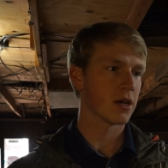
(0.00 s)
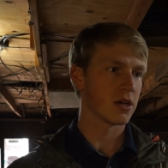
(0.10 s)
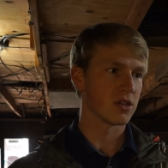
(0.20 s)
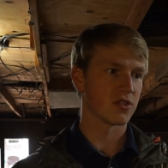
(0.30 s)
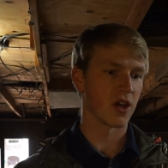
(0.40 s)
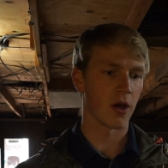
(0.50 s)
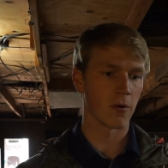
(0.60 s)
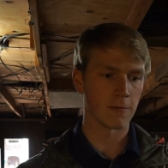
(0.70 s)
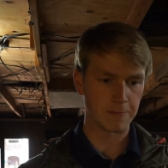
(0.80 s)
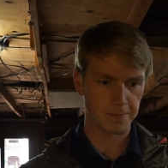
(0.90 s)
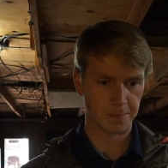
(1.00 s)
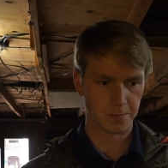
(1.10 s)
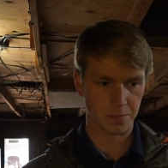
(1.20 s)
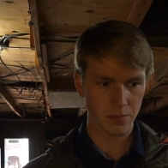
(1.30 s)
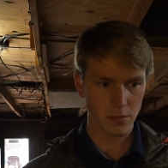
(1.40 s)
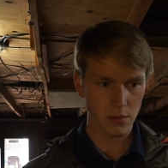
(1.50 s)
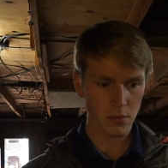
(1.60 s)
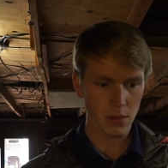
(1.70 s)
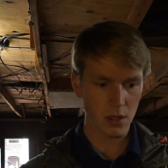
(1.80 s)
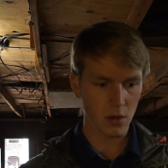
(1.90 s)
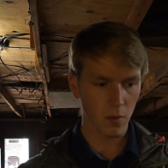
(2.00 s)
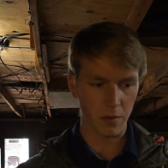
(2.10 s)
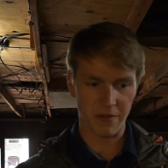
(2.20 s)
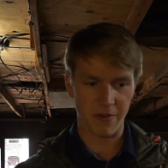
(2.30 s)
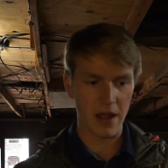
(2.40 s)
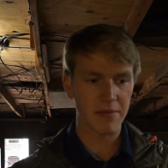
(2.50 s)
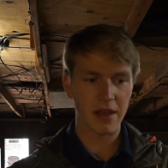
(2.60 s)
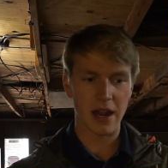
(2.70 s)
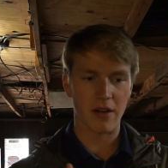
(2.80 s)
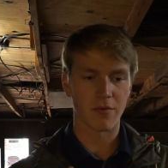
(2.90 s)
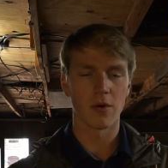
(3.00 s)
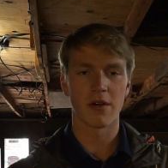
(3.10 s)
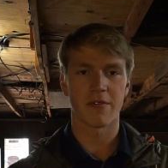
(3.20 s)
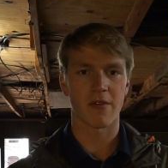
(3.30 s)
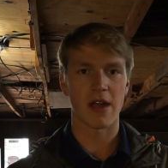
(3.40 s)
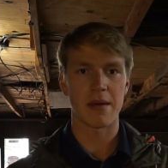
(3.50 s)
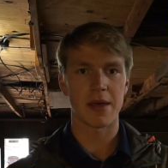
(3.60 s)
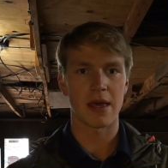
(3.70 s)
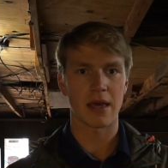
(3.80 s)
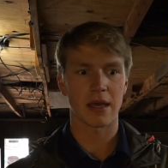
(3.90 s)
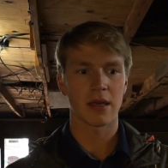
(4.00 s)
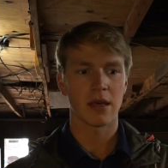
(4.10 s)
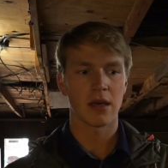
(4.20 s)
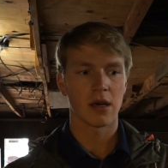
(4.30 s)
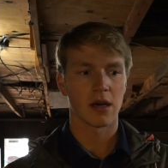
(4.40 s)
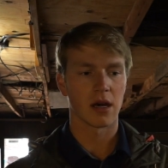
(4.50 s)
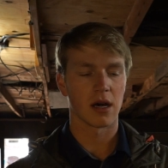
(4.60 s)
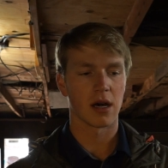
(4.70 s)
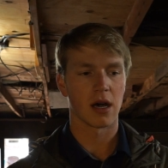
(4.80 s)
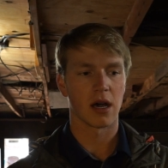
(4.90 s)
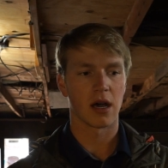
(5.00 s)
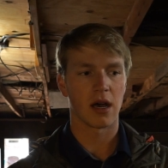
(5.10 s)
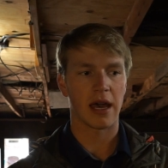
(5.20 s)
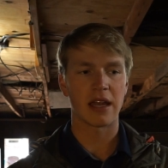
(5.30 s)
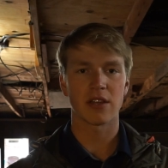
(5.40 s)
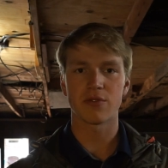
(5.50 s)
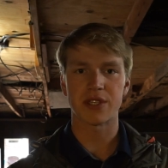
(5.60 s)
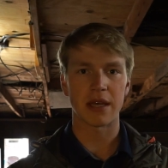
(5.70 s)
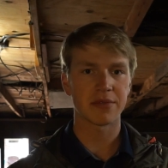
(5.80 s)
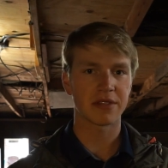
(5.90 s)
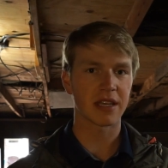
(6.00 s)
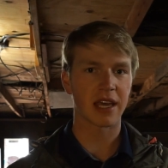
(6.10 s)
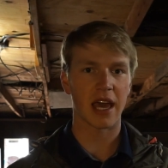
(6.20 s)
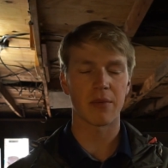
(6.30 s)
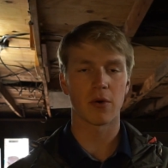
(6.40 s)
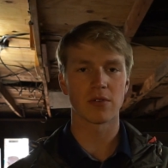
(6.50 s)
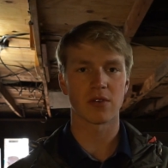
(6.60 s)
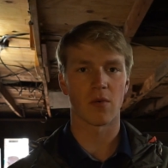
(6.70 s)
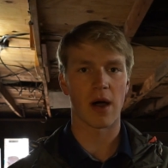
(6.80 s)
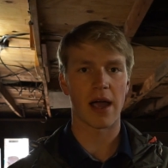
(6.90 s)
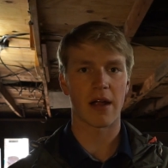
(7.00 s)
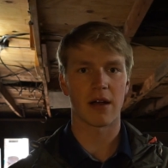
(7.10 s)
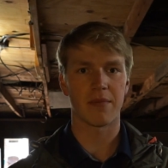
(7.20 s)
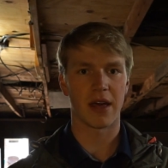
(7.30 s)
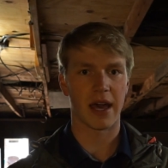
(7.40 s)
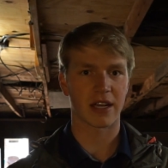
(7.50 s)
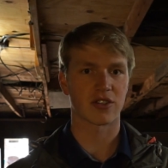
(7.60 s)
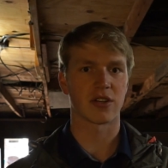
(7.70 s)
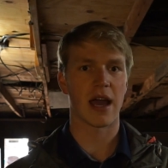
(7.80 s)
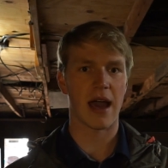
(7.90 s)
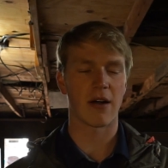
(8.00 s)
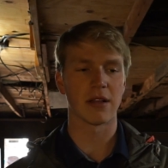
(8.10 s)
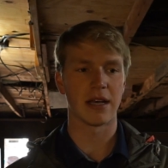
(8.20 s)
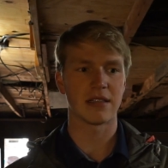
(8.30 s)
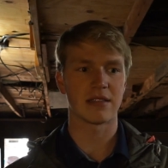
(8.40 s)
So we framed it out of wood framing, had to use MC cable to wire up the extra outlets